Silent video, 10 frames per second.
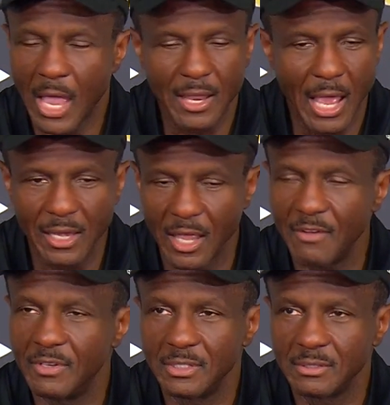I
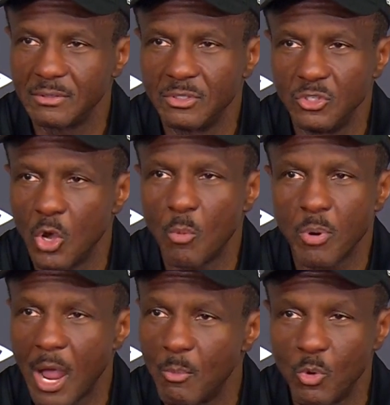love it. No
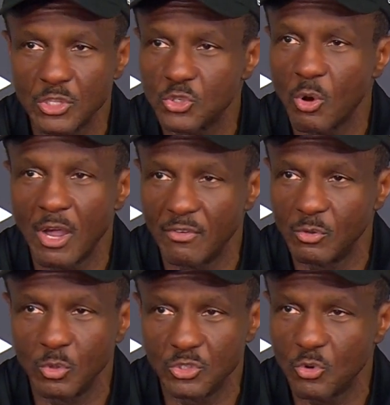problem
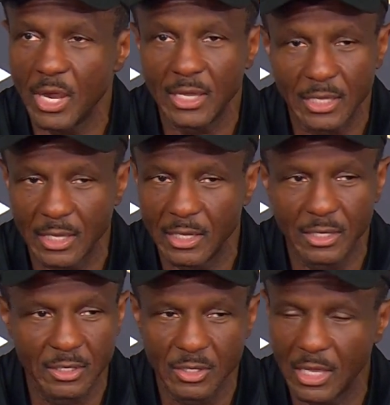whatsoever with Drake
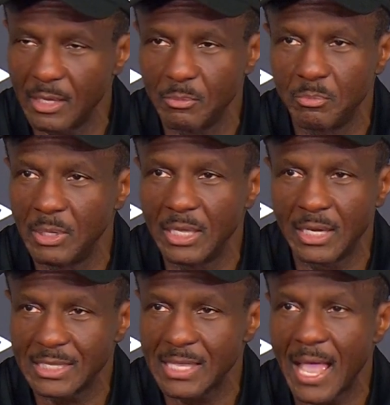and
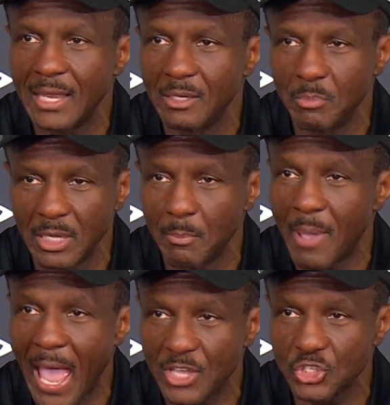being excited, being
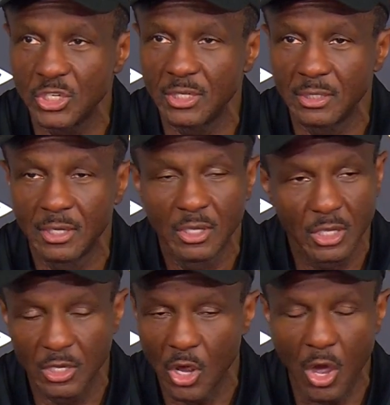passionate.
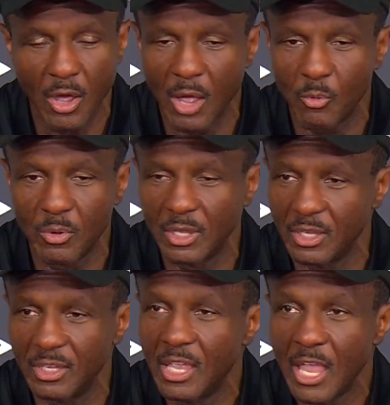You know,
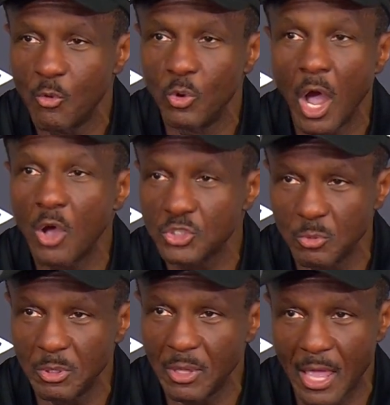we all
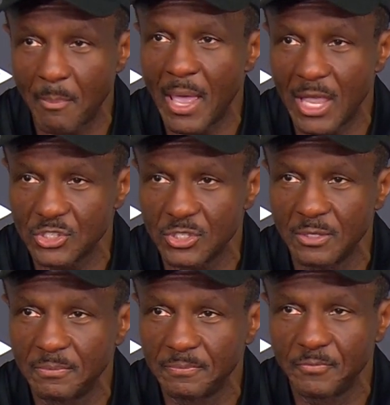should be that passionate.